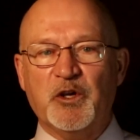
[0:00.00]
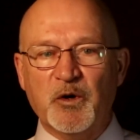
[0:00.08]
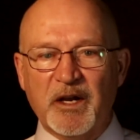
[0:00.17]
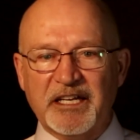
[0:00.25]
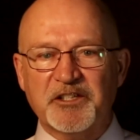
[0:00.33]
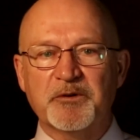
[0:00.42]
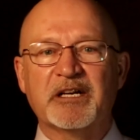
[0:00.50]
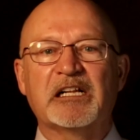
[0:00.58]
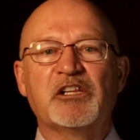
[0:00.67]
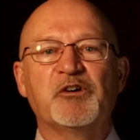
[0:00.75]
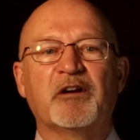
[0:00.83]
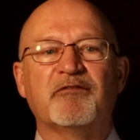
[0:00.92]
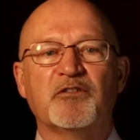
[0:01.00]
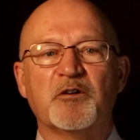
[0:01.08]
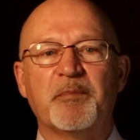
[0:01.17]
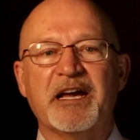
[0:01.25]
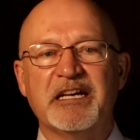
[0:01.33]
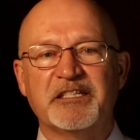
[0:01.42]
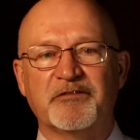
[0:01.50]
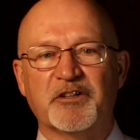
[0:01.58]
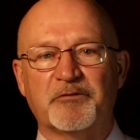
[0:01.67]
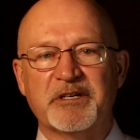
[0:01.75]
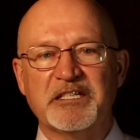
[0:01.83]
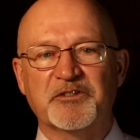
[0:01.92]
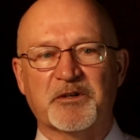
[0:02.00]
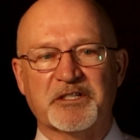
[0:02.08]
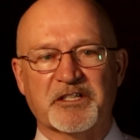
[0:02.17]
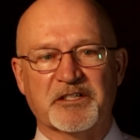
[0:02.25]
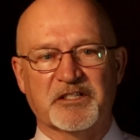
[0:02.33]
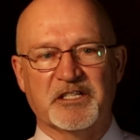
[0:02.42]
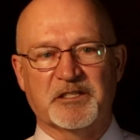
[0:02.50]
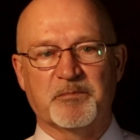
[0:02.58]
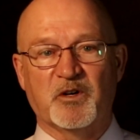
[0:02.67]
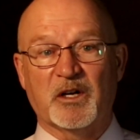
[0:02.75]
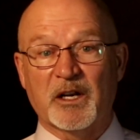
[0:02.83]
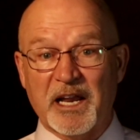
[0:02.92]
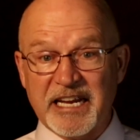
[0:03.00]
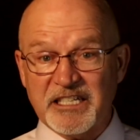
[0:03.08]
you get to include a full page of your resources in this book,